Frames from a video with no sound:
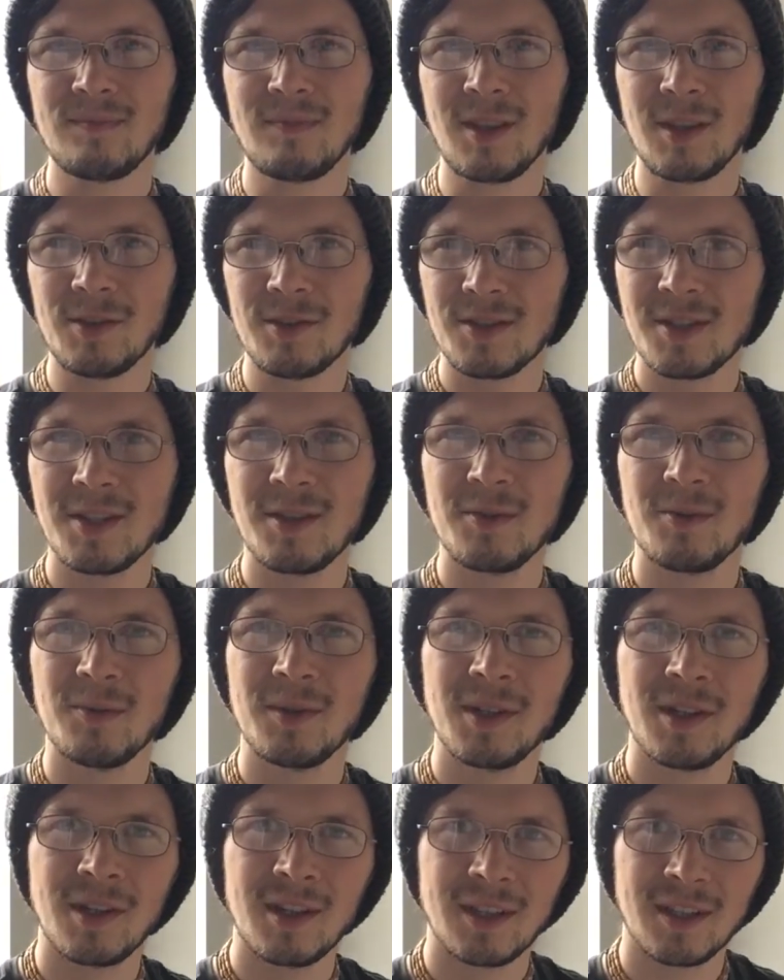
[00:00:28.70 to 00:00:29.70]
You see,
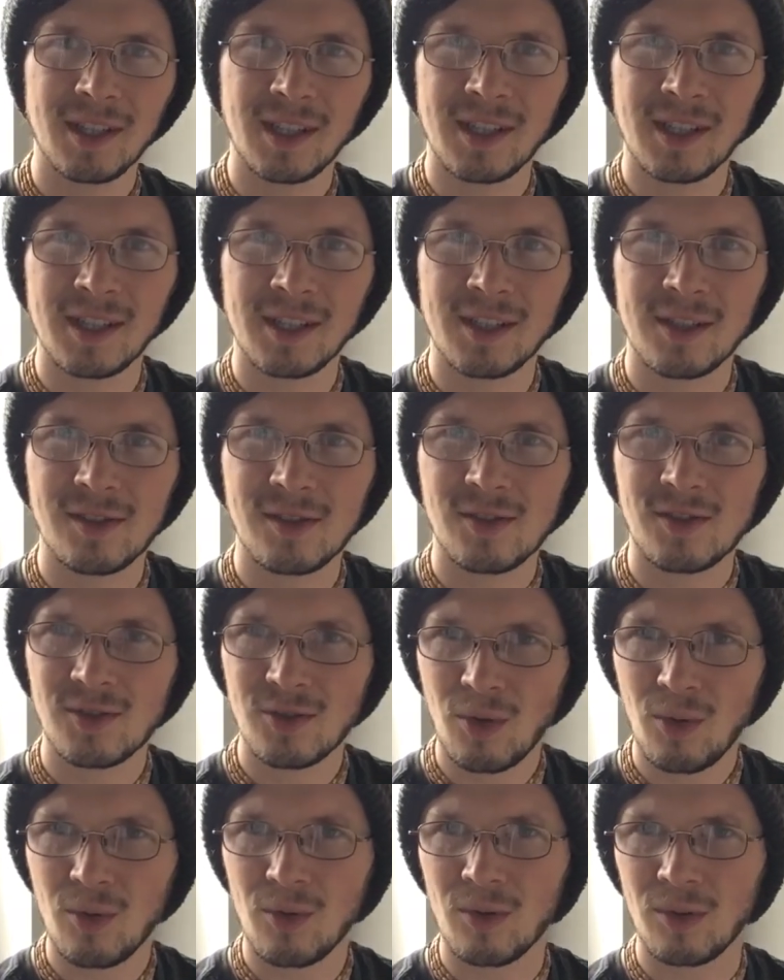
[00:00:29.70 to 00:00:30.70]
we are a
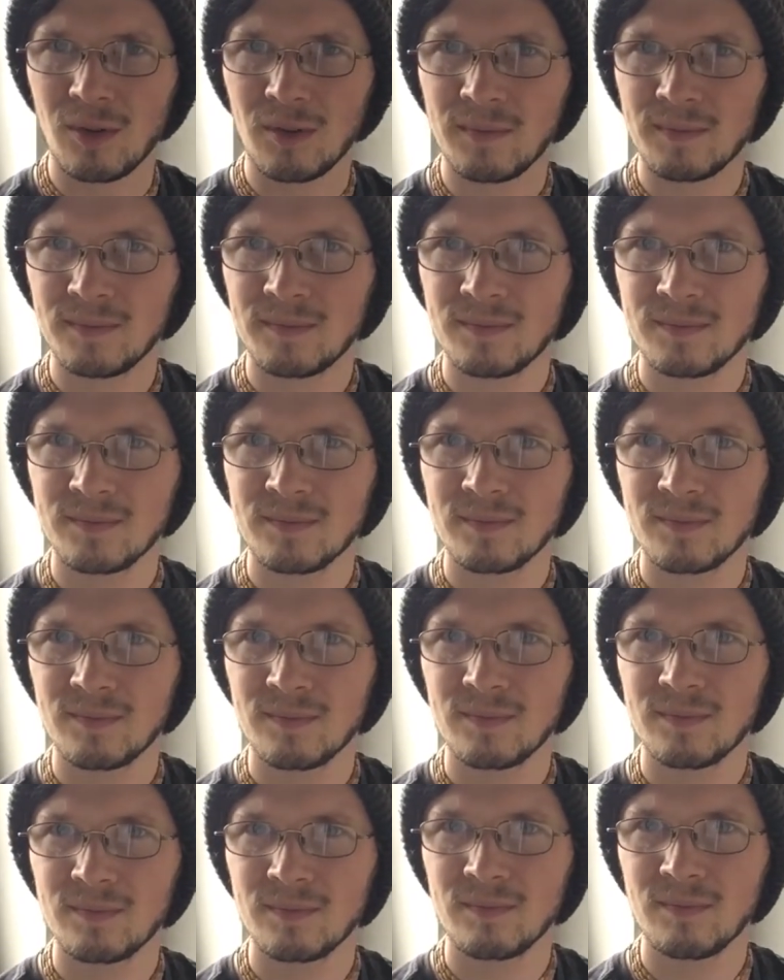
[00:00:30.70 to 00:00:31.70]
soul
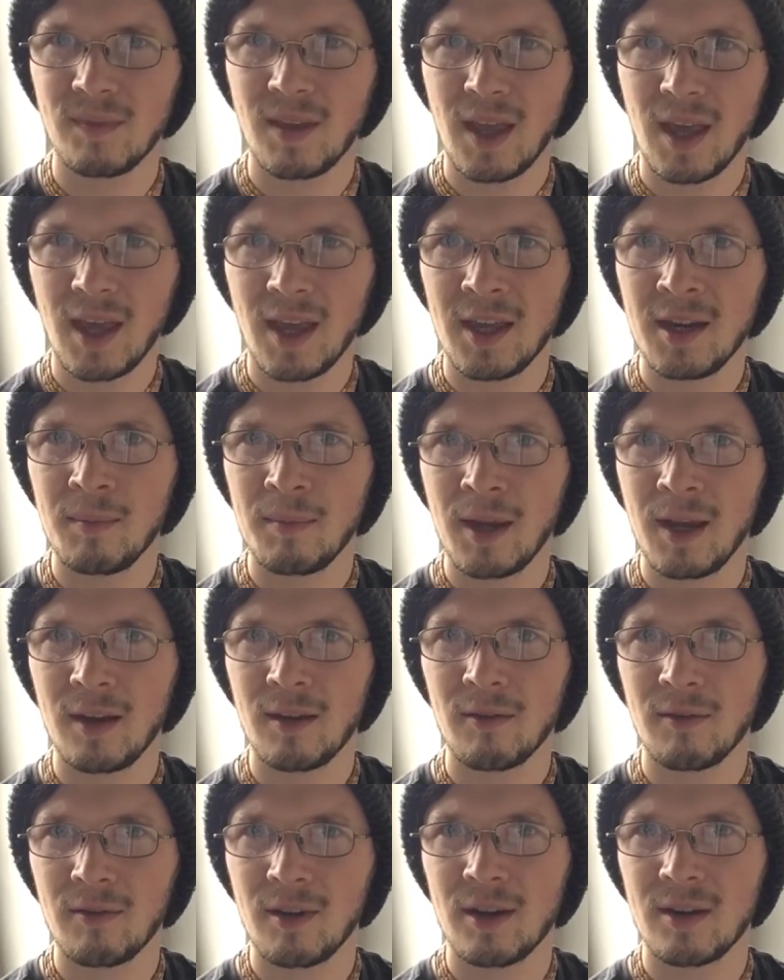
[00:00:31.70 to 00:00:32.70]

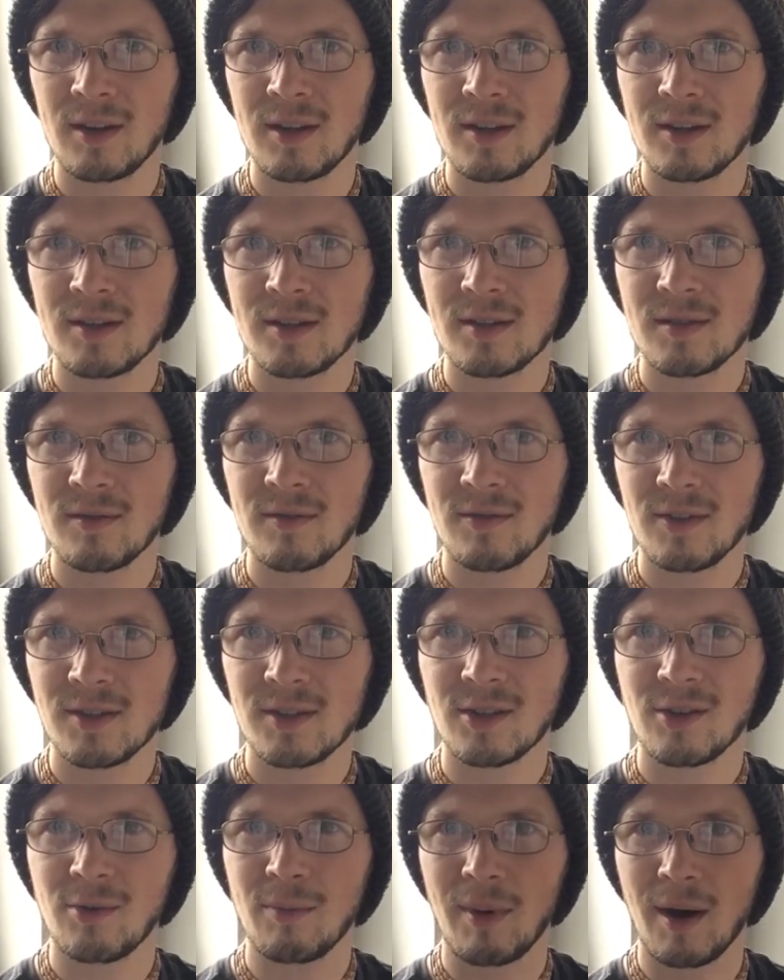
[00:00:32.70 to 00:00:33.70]
animating various
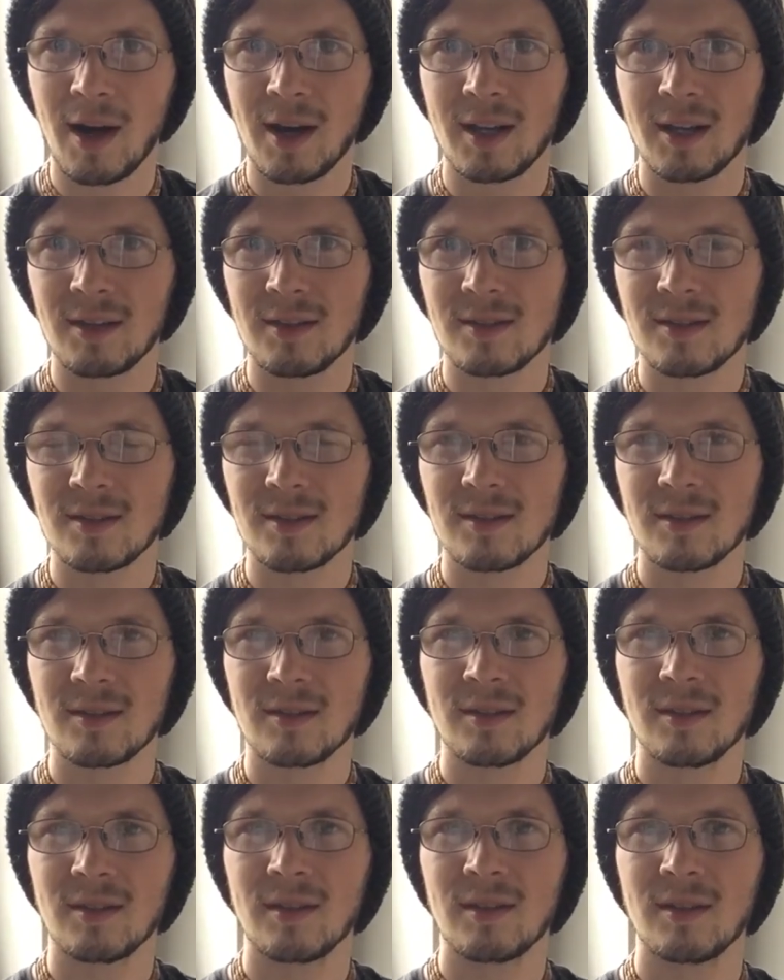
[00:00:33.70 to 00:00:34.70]
physical bodies.
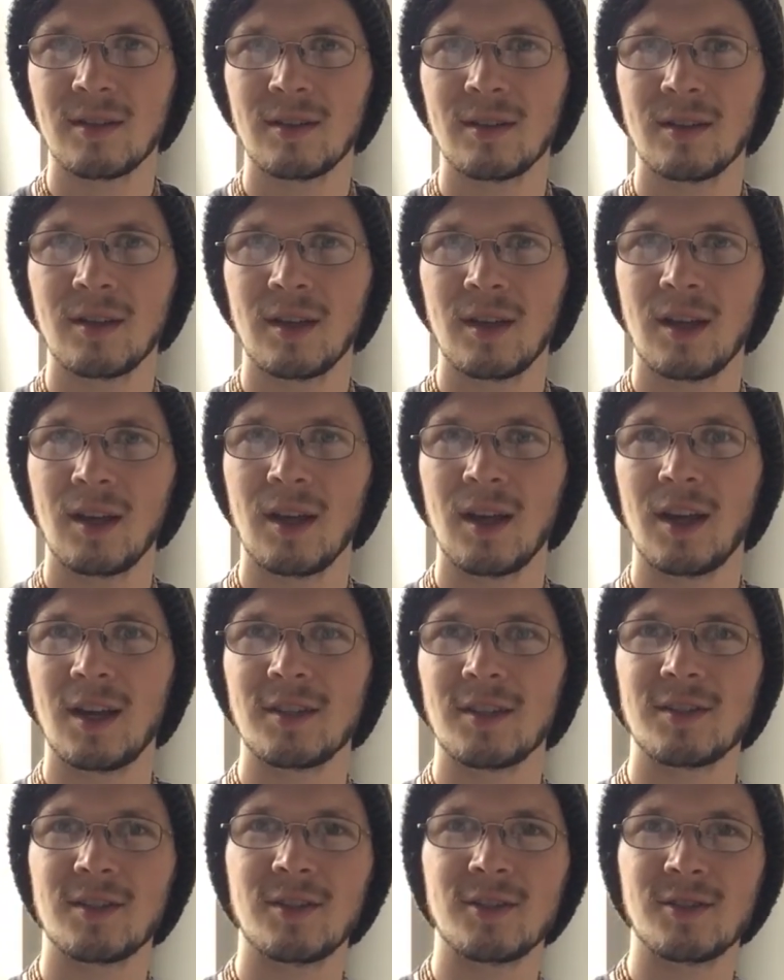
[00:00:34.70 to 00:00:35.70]

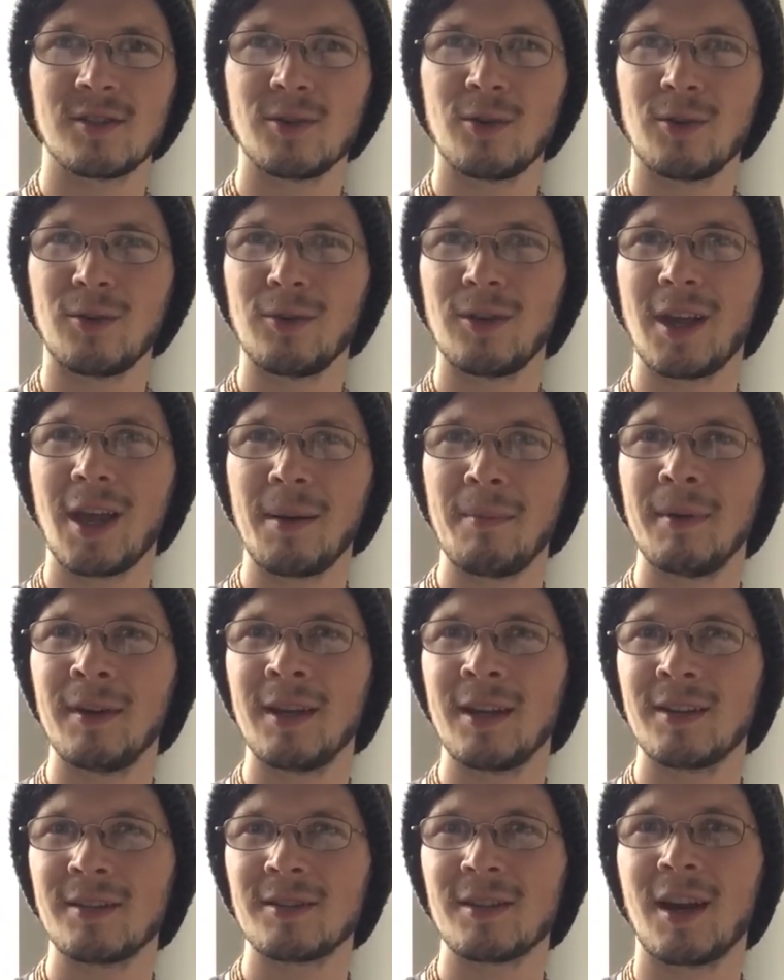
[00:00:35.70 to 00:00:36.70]
As the soul
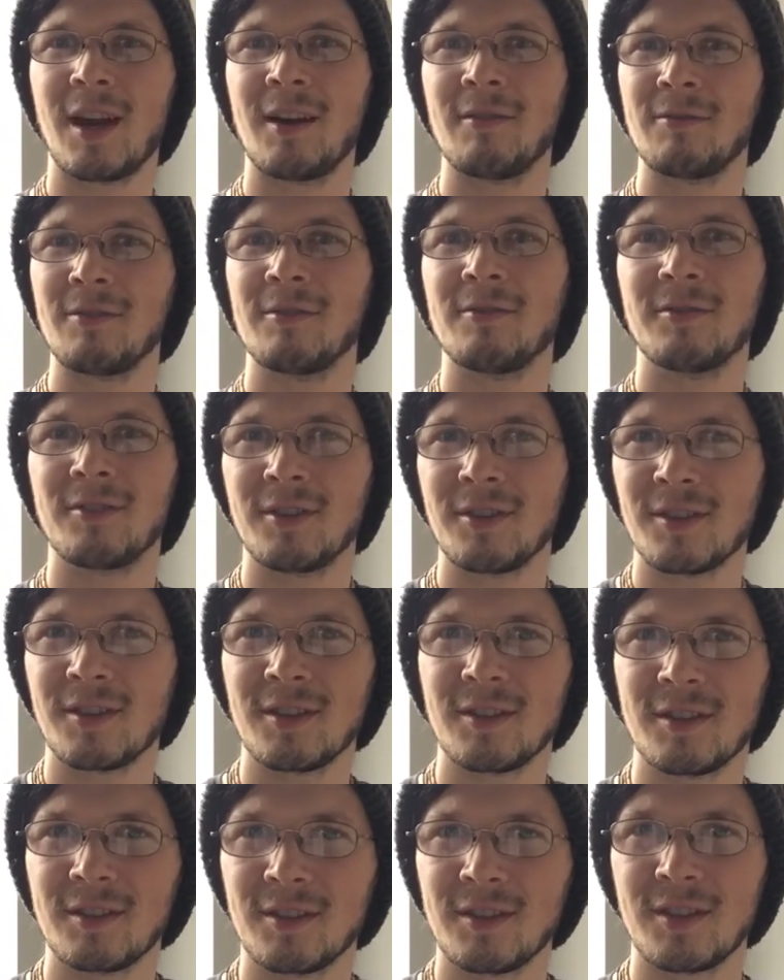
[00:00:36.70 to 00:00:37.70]
emanates off of
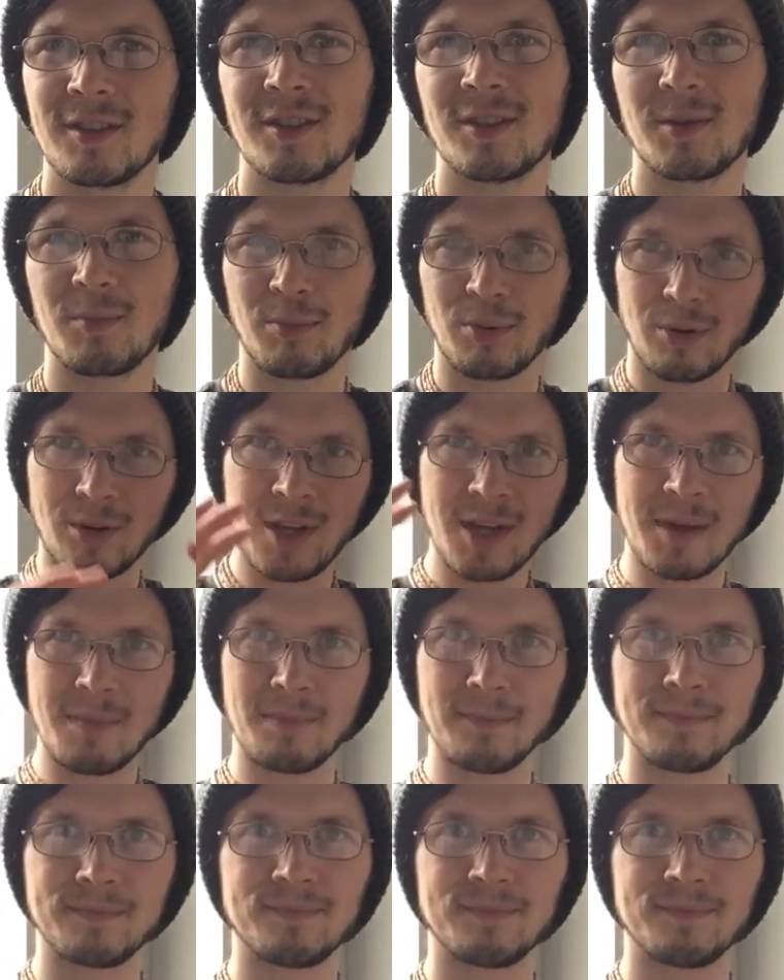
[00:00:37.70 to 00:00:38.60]
the supreme